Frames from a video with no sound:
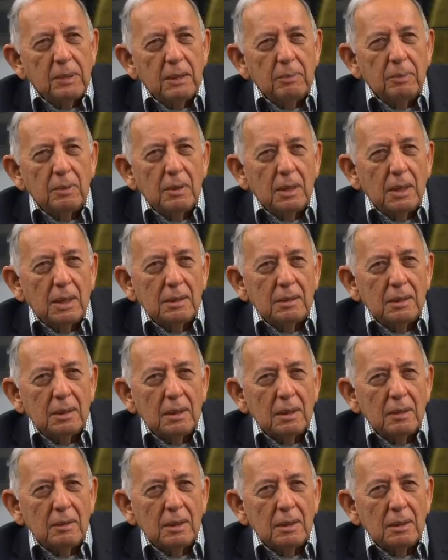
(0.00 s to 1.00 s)
people out
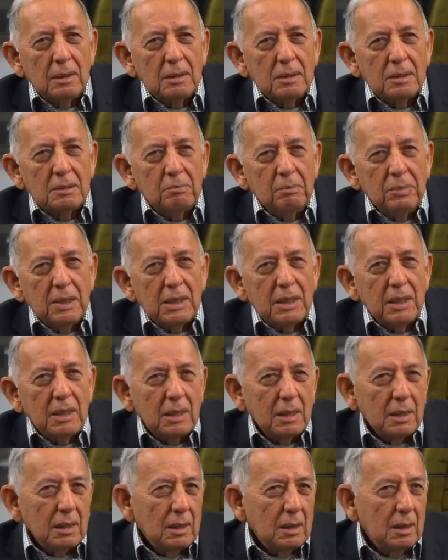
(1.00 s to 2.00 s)
there that are
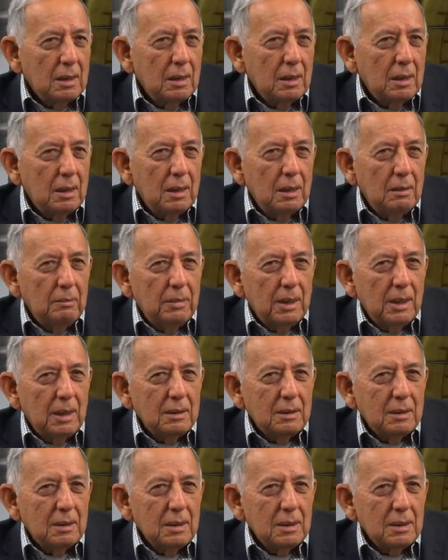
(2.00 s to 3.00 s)
speaking uh,
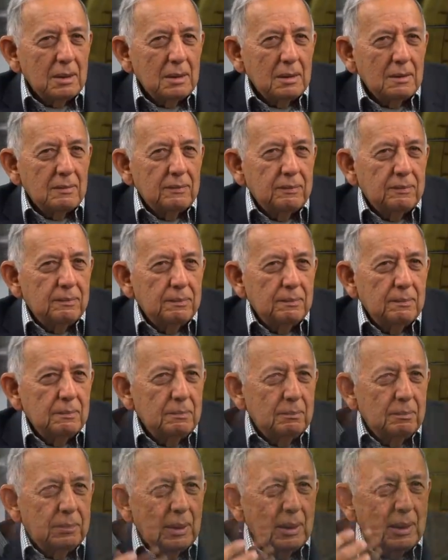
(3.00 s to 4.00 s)
about this
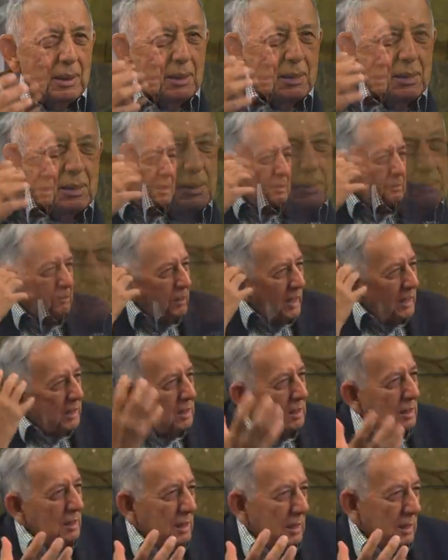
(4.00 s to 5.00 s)
by
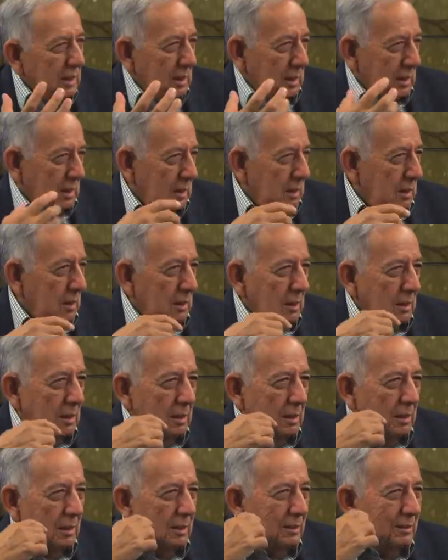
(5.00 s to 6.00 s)
speculating.
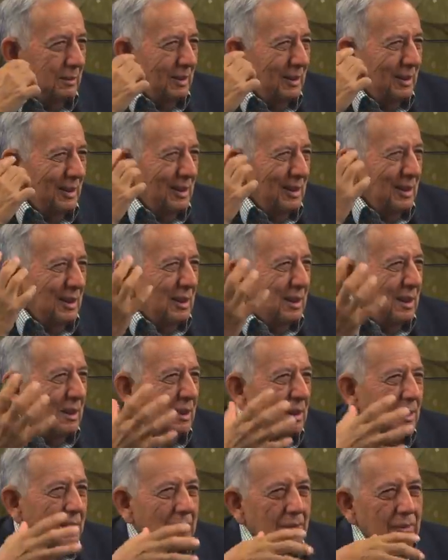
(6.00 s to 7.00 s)
Uh,
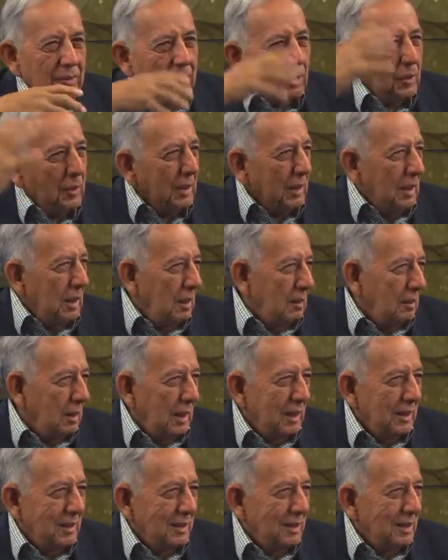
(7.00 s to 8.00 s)
uh, throwing out
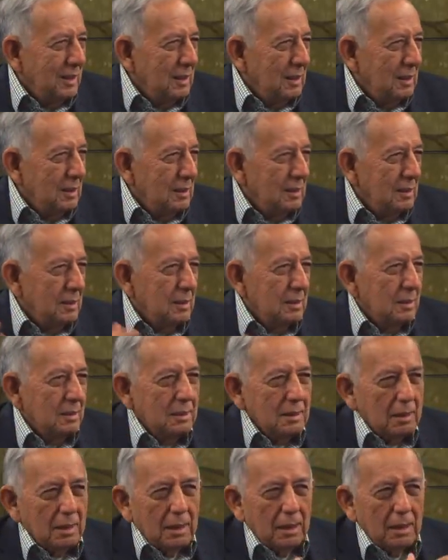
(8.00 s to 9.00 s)

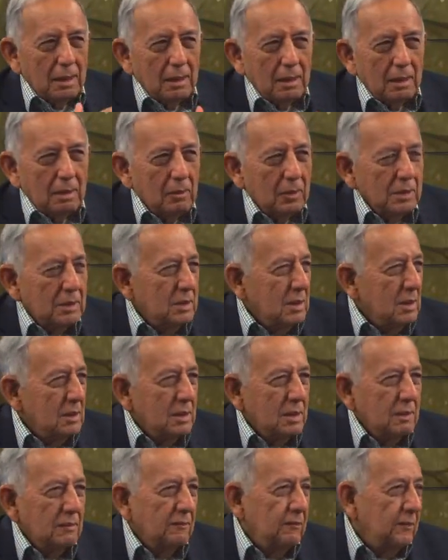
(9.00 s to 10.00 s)
ideas, uh, which
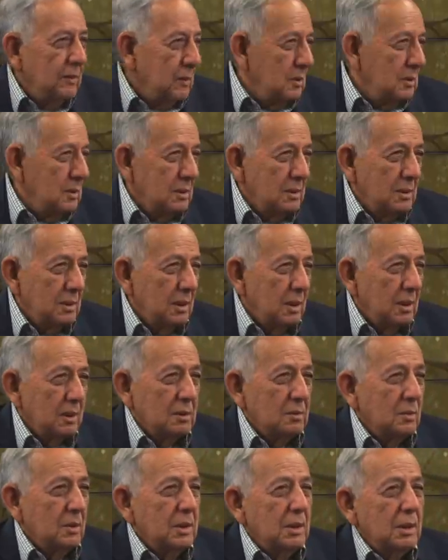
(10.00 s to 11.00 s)
just confuses
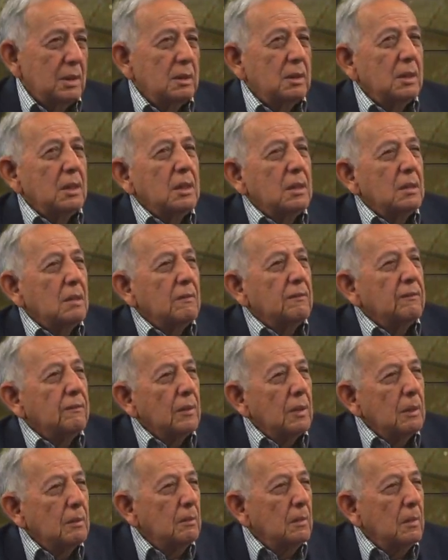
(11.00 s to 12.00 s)
things. We need to hear
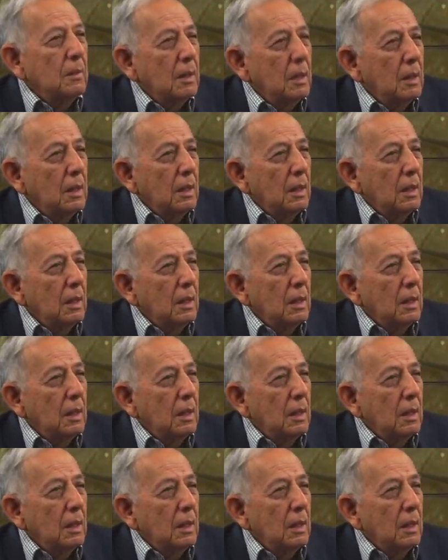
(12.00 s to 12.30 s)
from